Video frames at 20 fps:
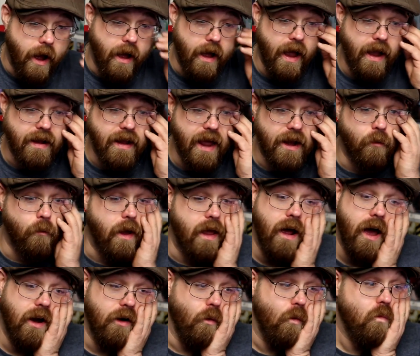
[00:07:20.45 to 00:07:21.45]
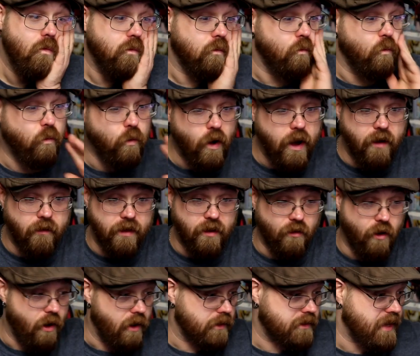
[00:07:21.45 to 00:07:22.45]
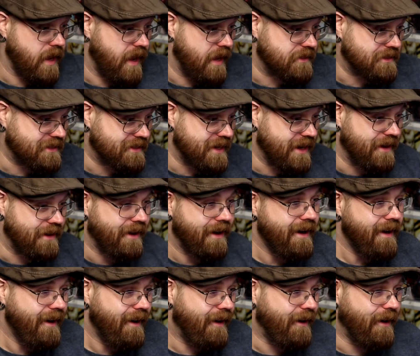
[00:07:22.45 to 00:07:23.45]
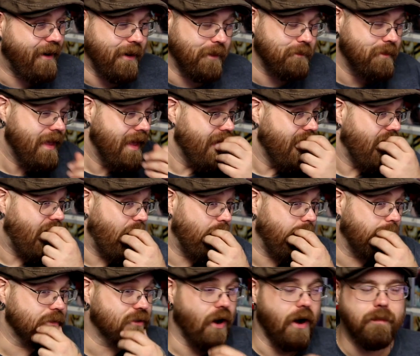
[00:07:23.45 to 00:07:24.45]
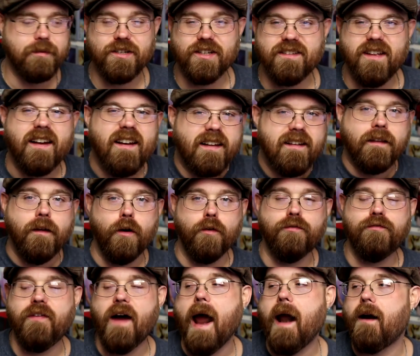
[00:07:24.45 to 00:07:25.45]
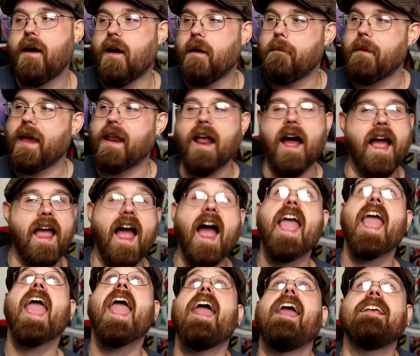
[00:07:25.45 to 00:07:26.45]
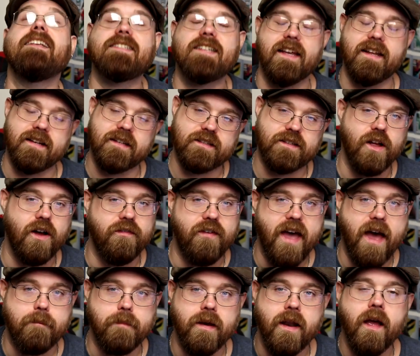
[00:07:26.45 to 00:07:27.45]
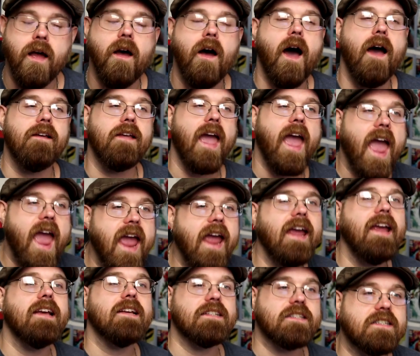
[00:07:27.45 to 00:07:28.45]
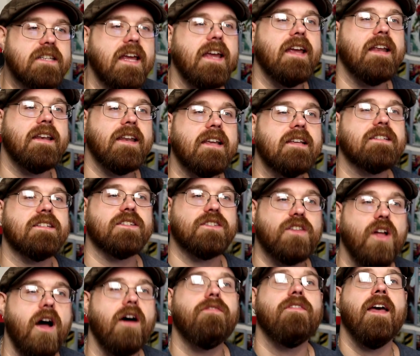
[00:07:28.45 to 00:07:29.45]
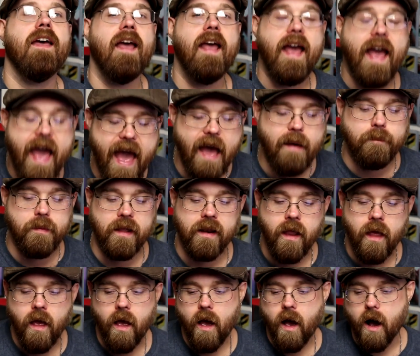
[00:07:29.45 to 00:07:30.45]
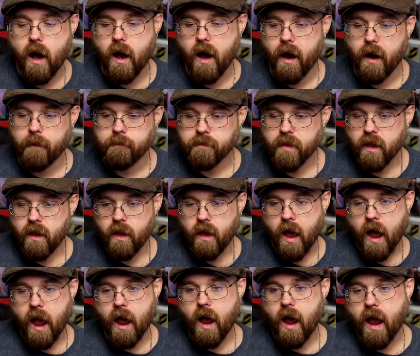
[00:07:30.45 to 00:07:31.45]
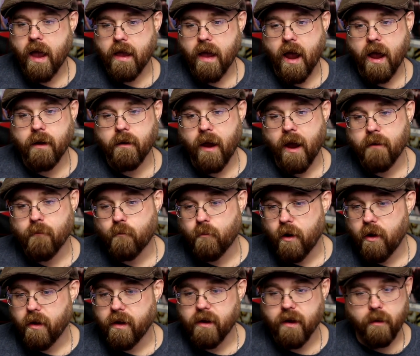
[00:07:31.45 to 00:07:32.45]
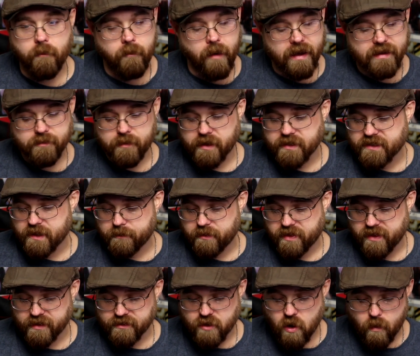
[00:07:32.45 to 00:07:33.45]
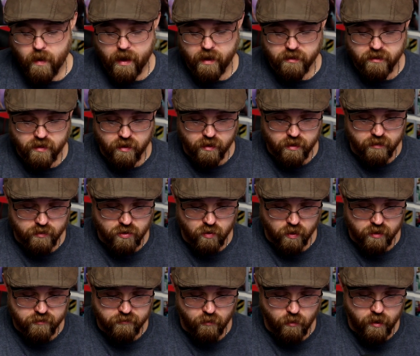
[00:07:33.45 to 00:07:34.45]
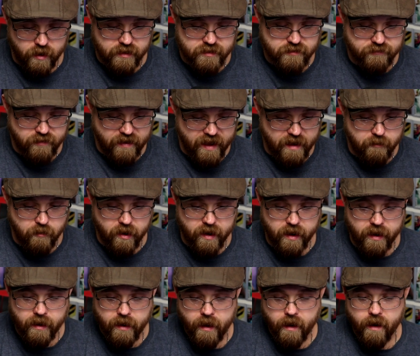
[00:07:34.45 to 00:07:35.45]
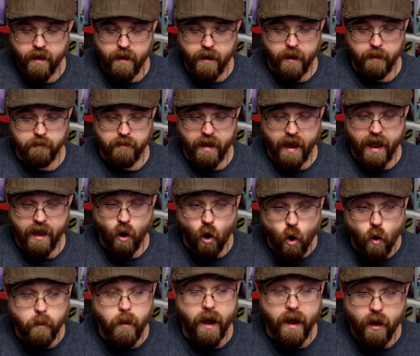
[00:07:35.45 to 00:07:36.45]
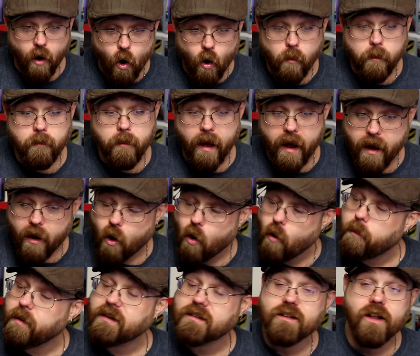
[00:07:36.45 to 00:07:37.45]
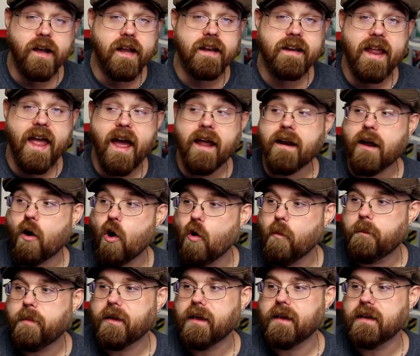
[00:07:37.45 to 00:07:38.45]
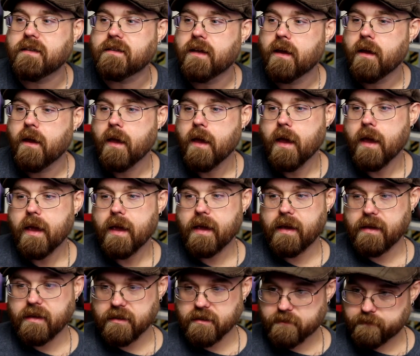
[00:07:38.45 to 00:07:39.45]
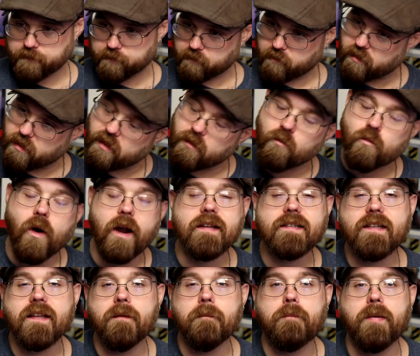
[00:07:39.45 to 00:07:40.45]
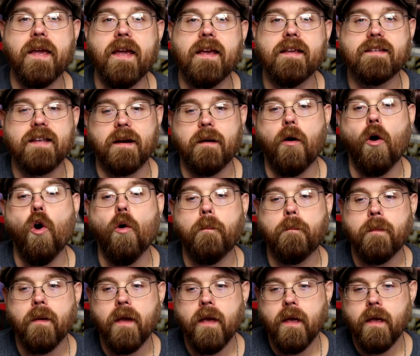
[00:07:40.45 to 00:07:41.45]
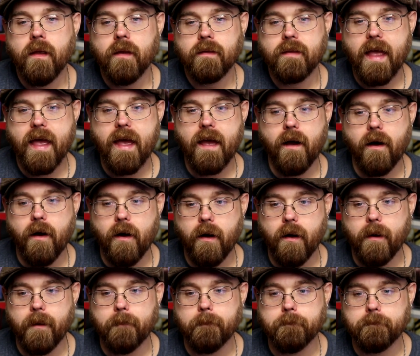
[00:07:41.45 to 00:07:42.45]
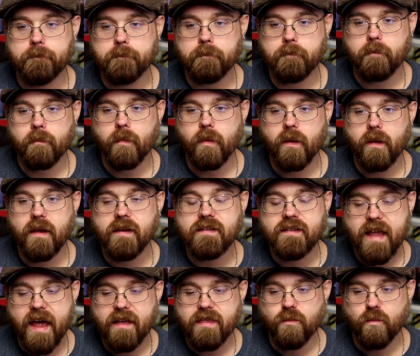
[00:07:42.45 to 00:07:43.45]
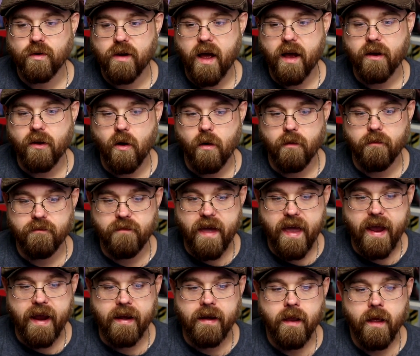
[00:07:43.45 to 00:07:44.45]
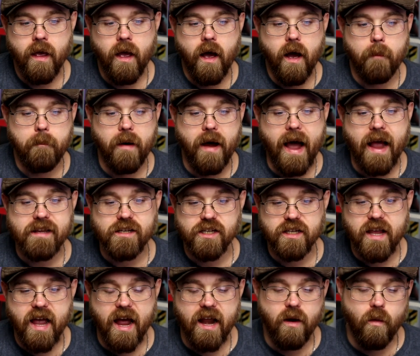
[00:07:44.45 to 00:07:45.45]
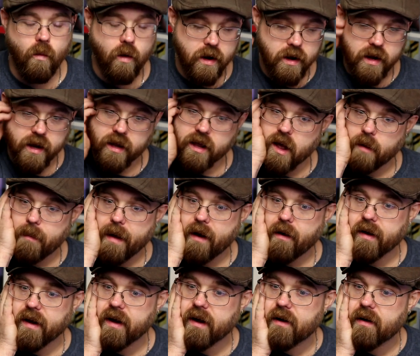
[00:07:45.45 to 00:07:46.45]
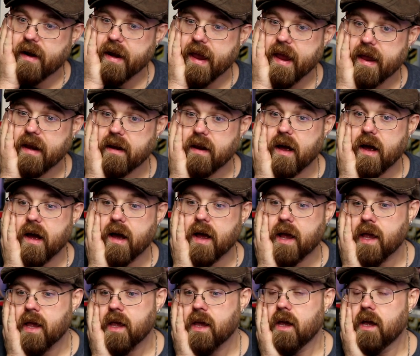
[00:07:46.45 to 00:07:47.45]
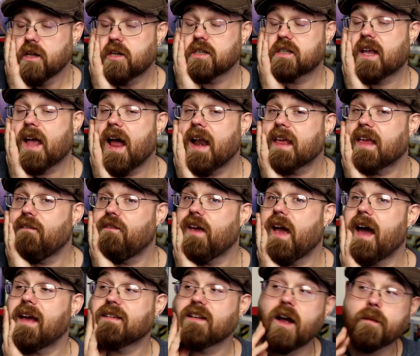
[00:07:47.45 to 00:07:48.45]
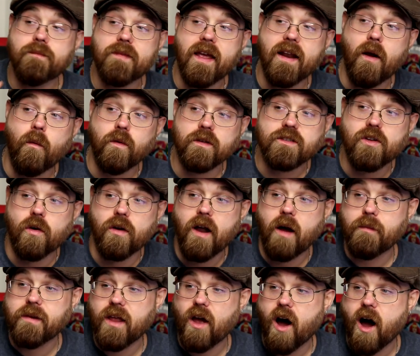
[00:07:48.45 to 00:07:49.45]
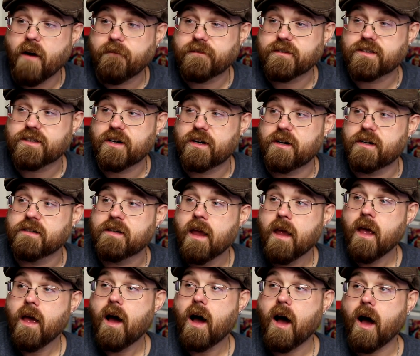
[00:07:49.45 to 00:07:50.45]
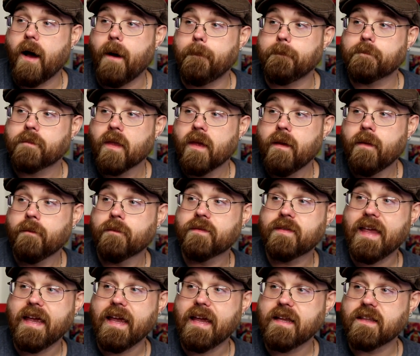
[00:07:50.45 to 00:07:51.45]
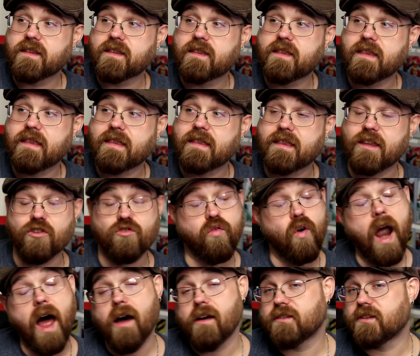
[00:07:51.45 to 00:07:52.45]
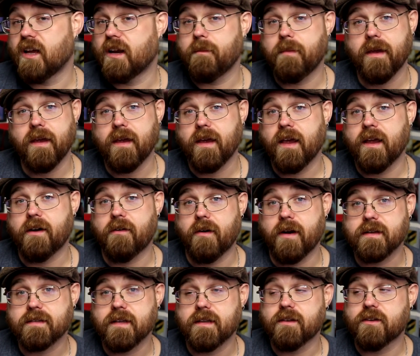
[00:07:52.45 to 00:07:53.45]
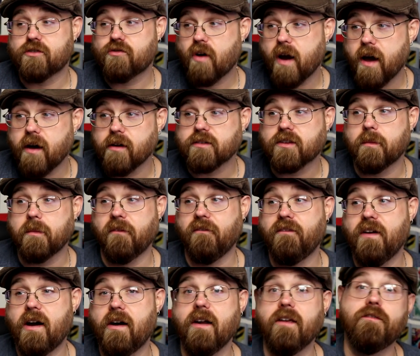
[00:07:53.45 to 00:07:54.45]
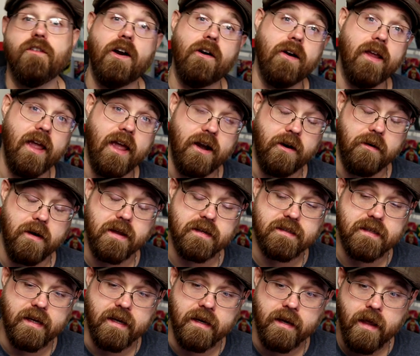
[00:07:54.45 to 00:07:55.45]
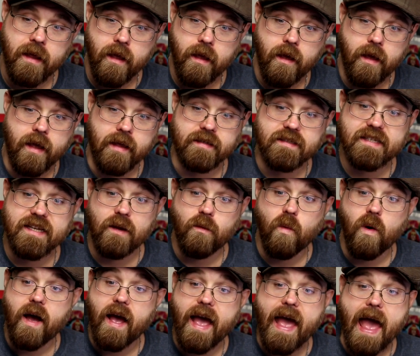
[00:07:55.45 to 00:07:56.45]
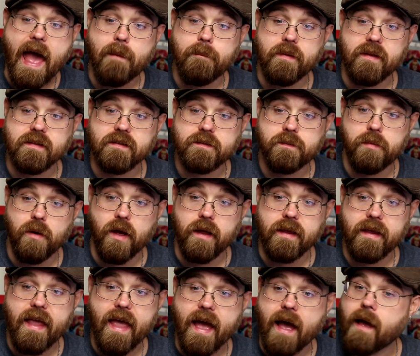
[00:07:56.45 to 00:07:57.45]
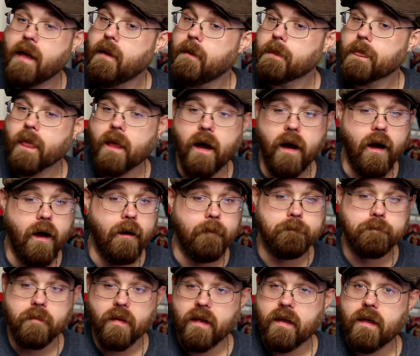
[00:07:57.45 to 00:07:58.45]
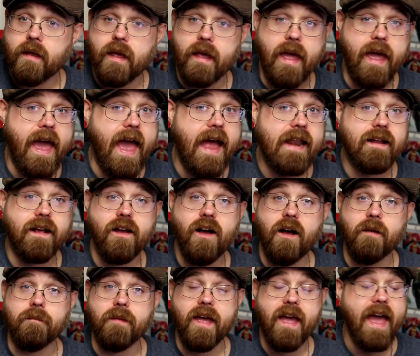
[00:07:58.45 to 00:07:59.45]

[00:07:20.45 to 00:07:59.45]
I, I kind of went on a really long tangent there. Um, I, am sorry. I'm just a little fired up, man. I, I hate seeing this stuff happen. I hate seeing this stuff happen. Um, I, I, I really my, my sympathies go out to George Floyd's family. Um, I hope I hope I hope he's looking down. I hope he's he's resting in peace, and I hope that um his death will not go in vain. But I just kind of wanted to come out here and uh, just kind of give you guys an update on what's going on with the officers. Um, the the trial is going to be interesting. The trial is going to be very, very interesting and see what happens. But yeah, um, it had to come.